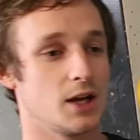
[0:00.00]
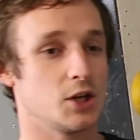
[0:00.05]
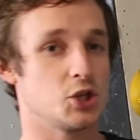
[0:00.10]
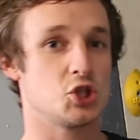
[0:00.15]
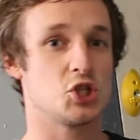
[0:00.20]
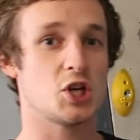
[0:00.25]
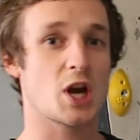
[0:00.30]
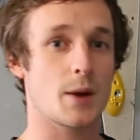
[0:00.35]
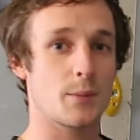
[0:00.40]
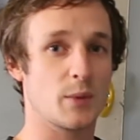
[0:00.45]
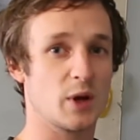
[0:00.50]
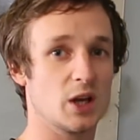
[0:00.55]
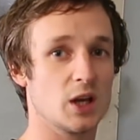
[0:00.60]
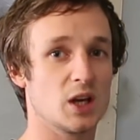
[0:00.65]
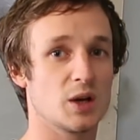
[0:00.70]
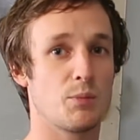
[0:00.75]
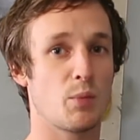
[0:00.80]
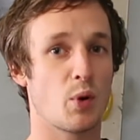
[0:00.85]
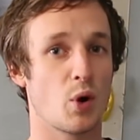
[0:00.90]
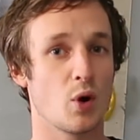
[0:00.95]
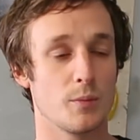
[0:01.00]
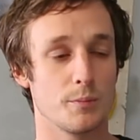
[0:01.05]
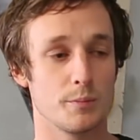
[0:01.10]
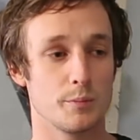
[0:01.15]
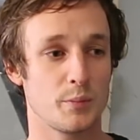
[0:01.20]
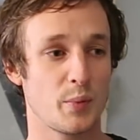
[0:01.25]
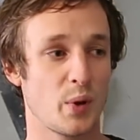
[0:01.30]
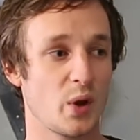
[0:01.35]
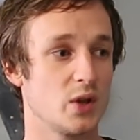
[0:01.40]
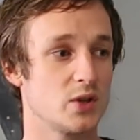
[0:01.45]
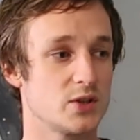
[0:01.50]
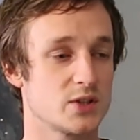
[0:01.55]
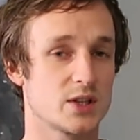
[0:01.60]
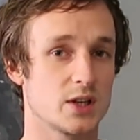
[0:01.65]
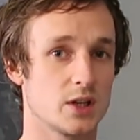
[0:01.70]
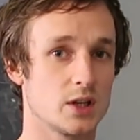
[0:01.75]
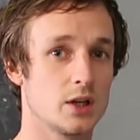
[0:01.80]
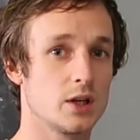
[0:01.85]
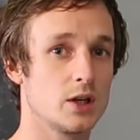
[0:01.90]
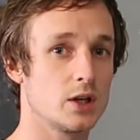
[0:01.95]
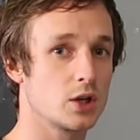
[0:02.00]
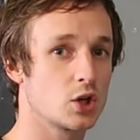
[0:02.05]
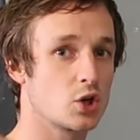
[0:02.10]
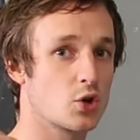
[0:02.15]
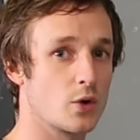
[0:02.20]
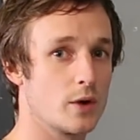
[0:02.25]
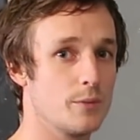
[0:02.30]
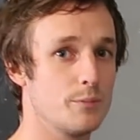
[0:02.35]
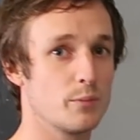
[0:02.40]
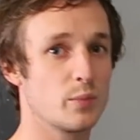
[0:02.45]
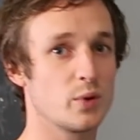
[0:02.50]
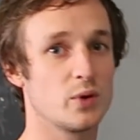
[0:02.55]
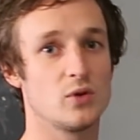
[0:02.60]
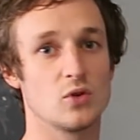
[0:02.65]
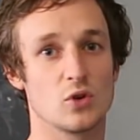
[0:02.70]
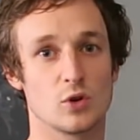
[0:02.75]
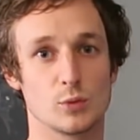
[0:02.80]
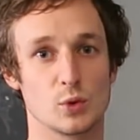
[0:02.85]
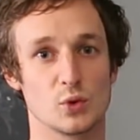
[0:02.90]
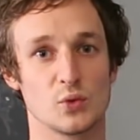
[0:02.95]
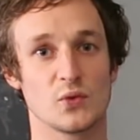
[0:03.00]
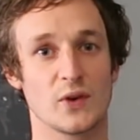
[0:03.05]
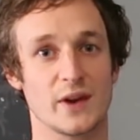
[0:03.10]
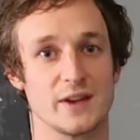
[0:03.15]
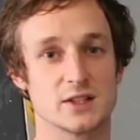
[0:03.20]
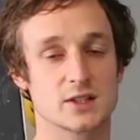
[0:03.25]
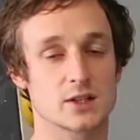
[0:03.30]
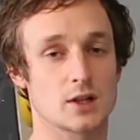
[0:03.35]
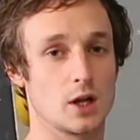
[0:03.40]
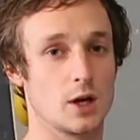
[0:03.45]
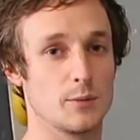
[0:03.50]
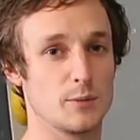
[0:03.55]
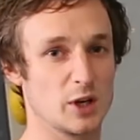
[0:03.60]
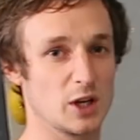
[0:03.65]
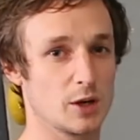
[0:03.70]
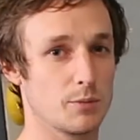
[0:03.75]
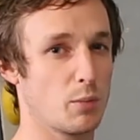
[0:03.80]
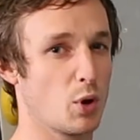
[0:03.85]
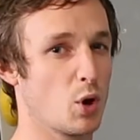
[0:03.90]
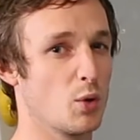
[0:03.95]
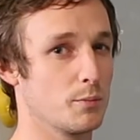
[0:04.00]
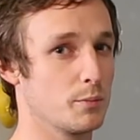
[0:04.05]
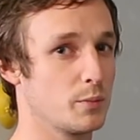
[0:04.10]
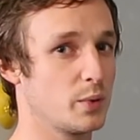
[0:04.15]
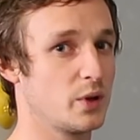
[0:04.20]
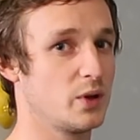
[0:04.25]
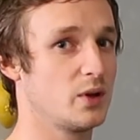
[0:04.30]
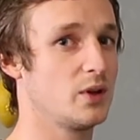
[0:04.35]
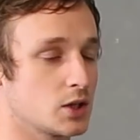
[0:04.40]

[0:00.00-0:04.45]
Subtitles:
a jamming pump to crimp normal face climbing pump.